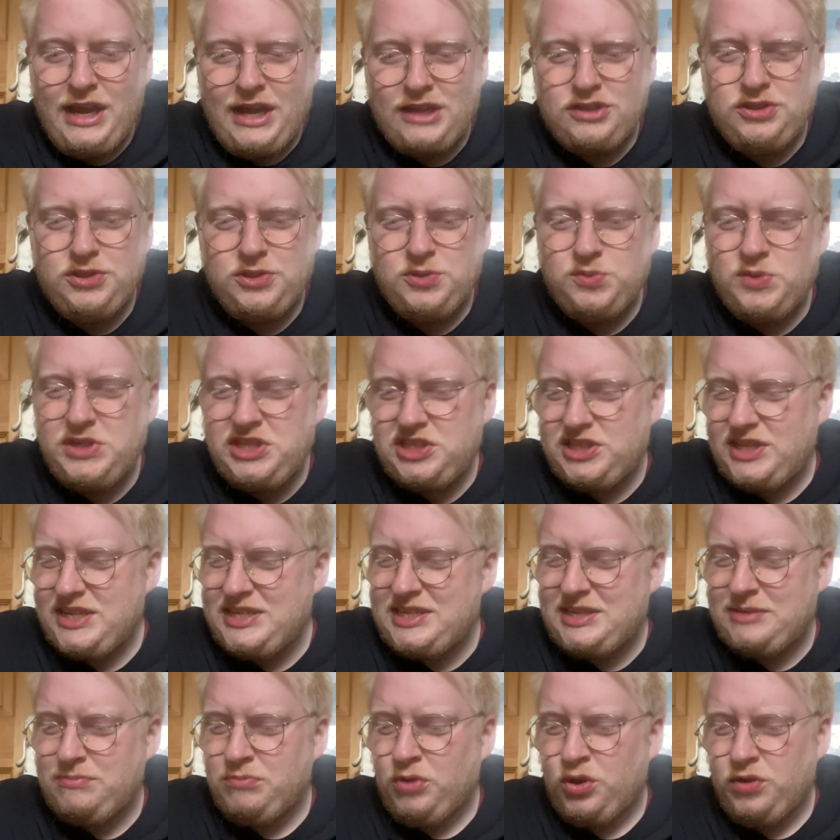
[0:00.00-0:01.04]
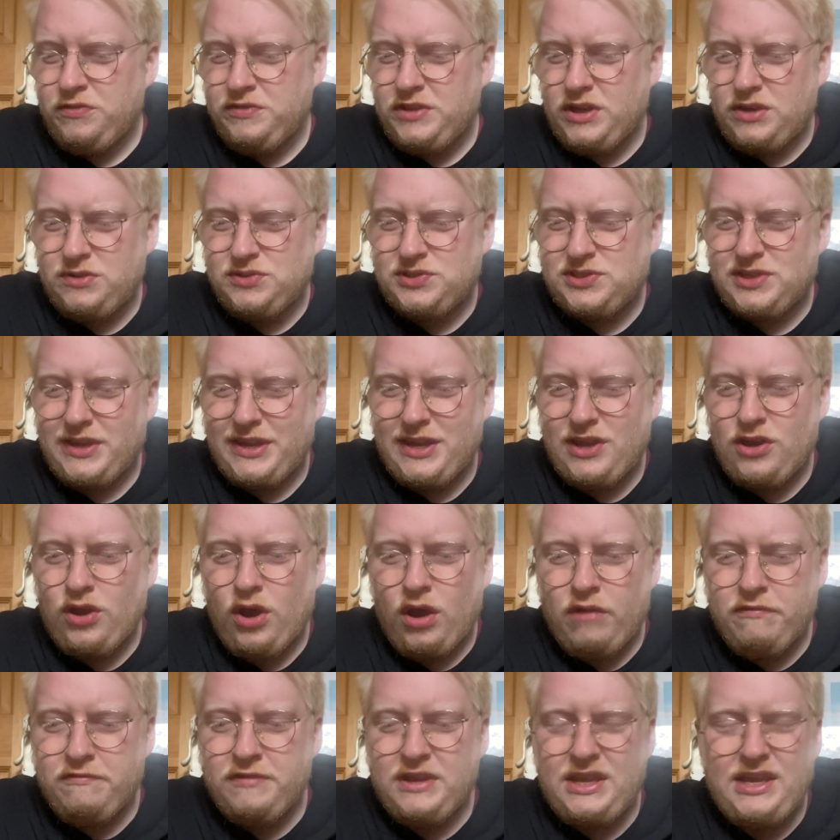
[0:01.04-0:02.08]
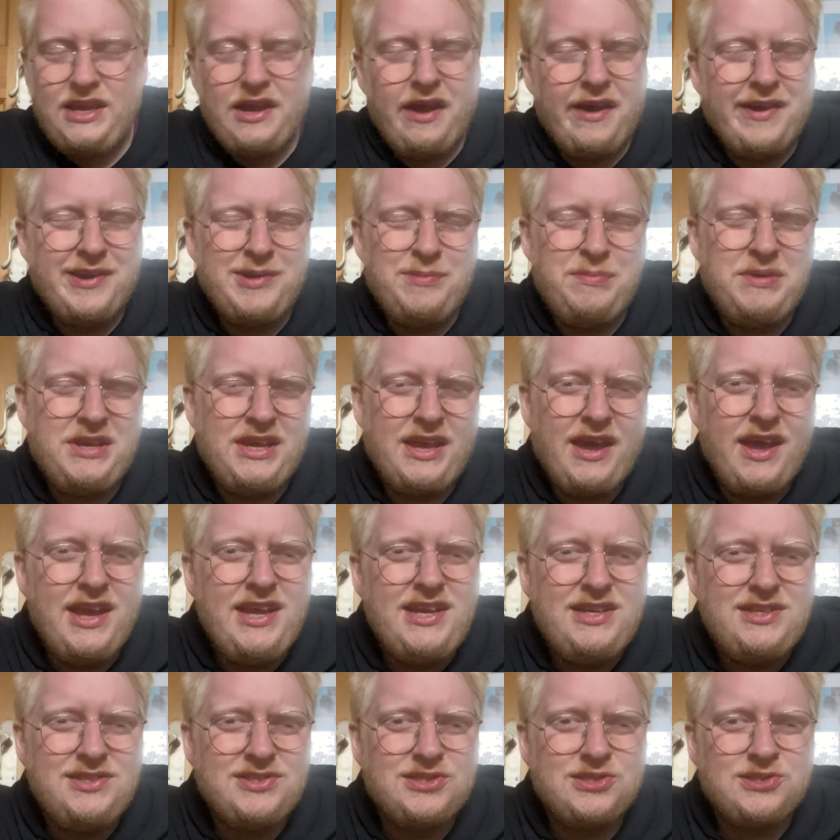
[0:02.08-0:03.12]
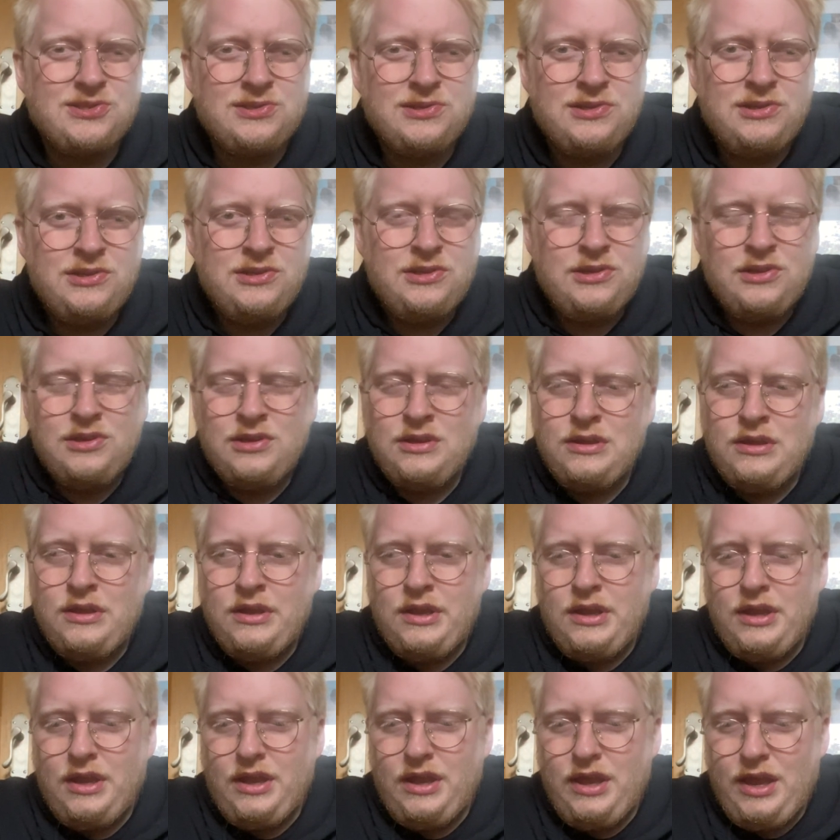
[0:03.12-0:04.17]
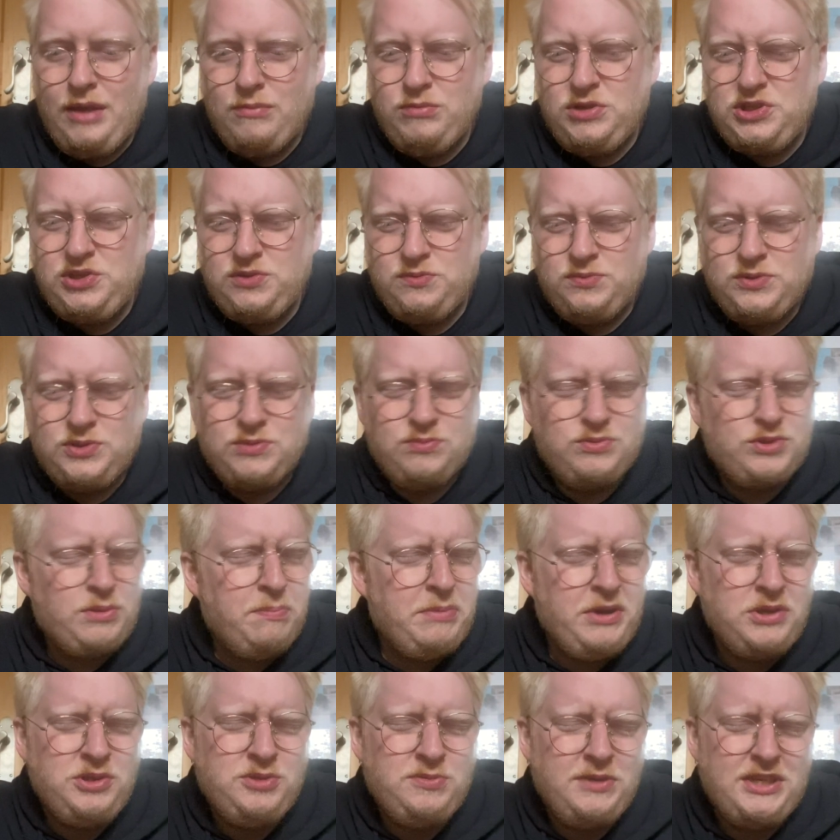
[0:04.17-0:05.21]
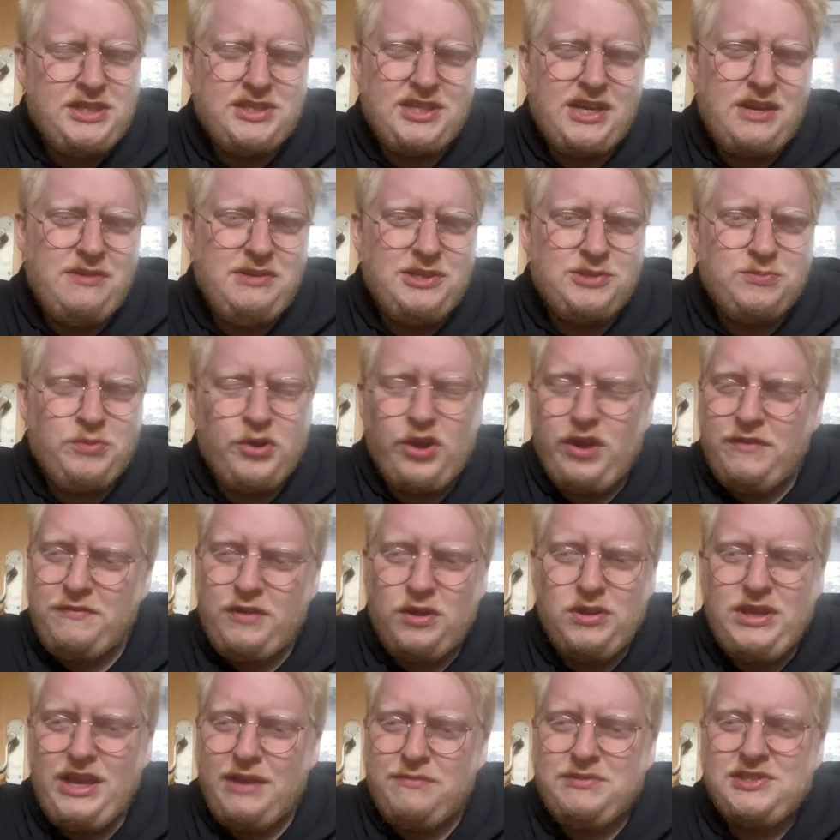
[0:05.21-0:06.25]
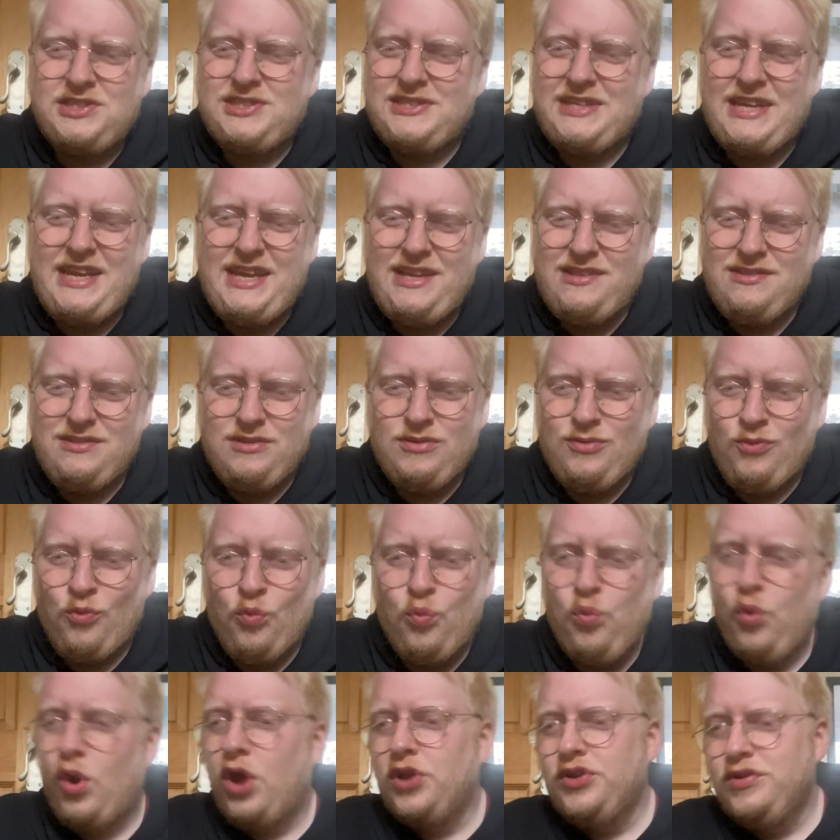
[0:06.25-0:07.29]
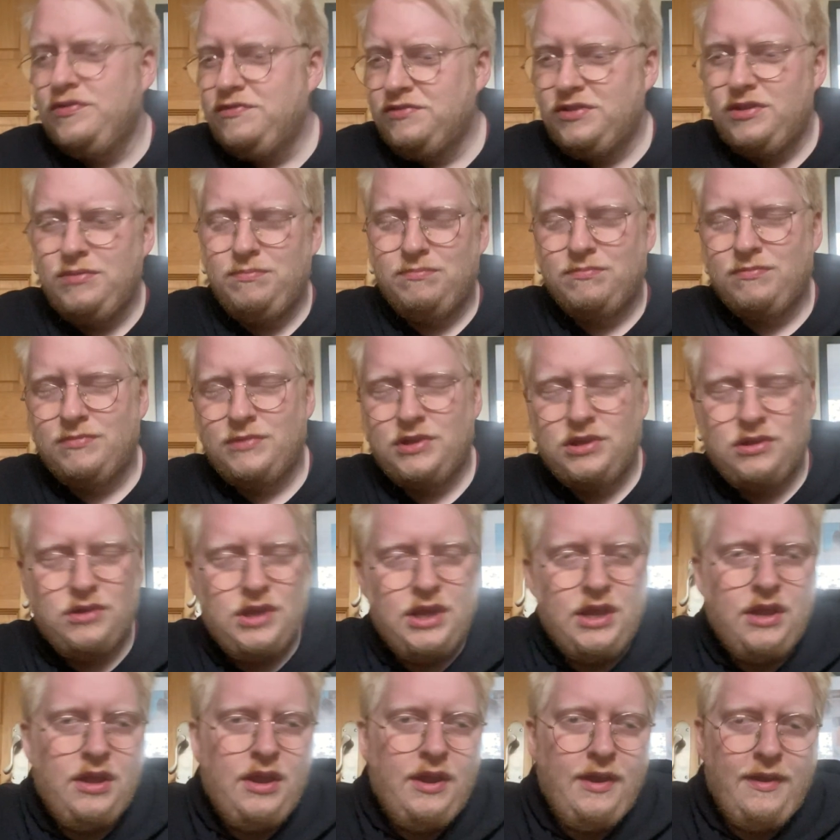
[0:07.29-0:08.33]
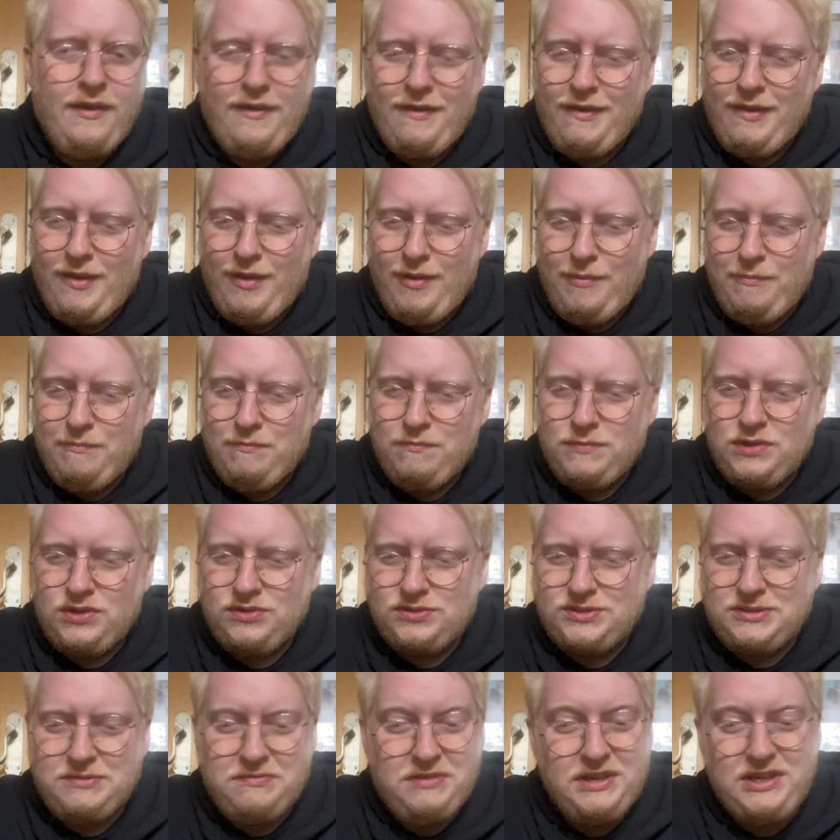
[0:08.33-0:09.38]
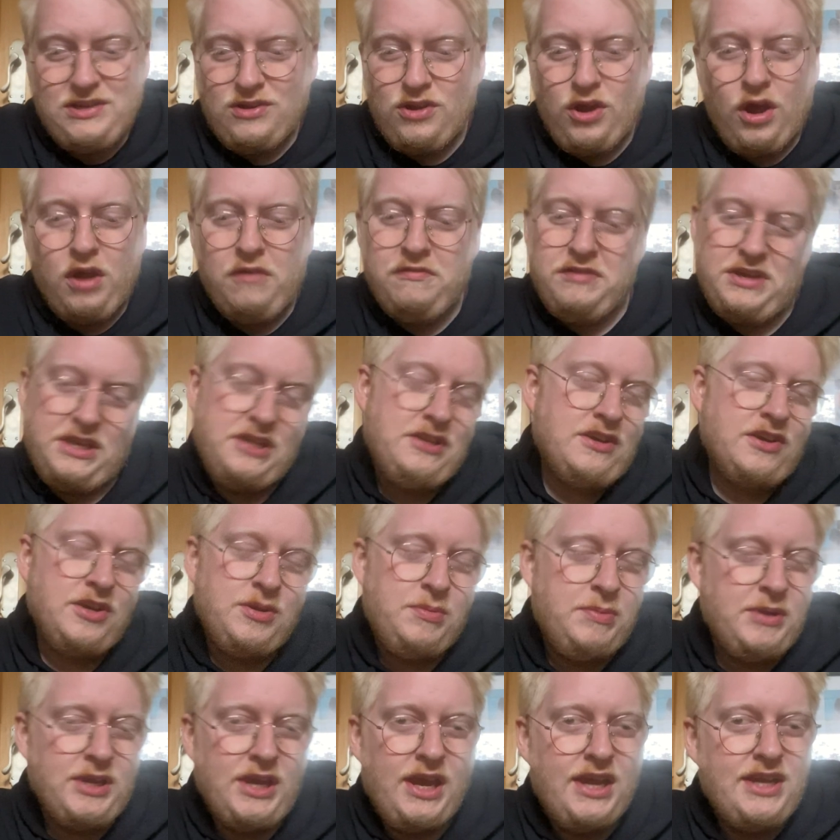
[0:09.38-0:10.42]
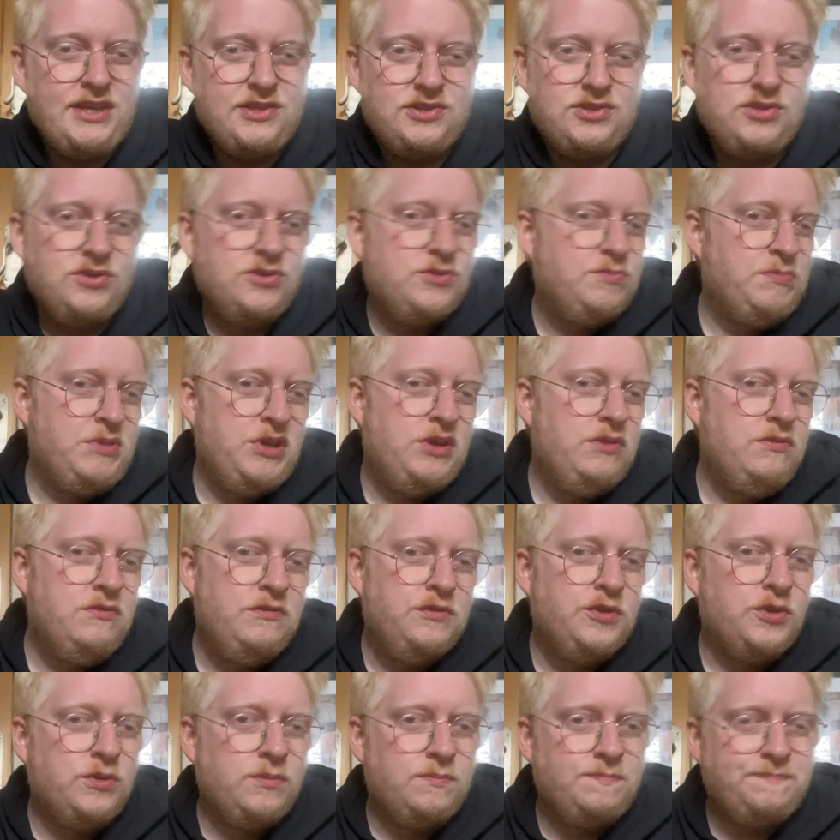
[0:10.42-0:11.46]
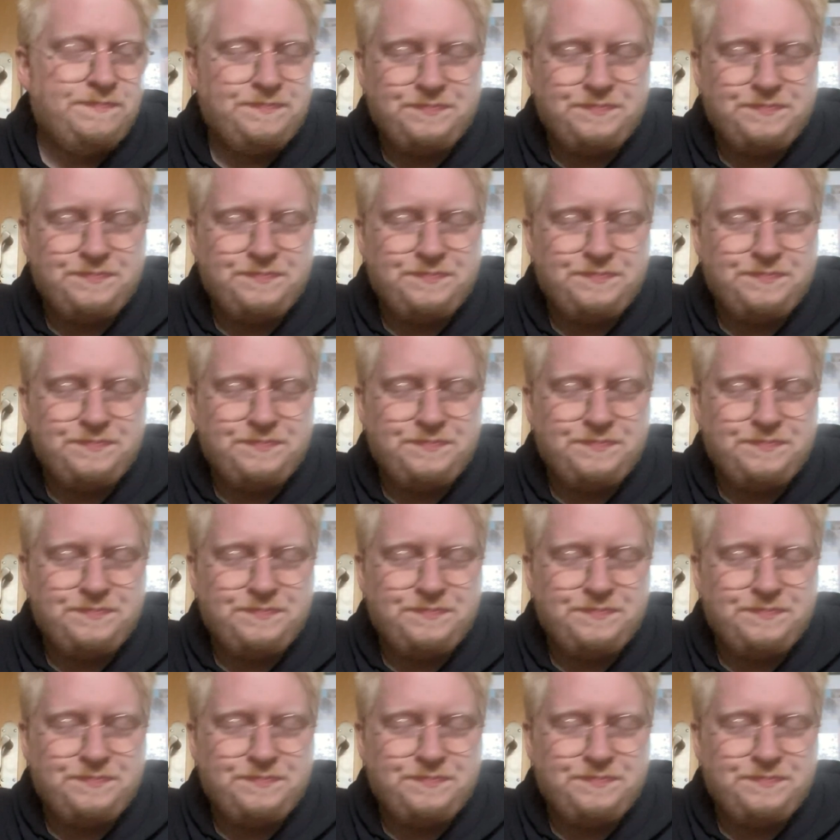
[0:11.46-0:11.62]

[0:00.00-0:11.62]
I just wish they did more of those like coffee IPAs, uh, which was supposed to be serious, but I've only ever seen one of them because um, I think coffee and IPA is just beautiful.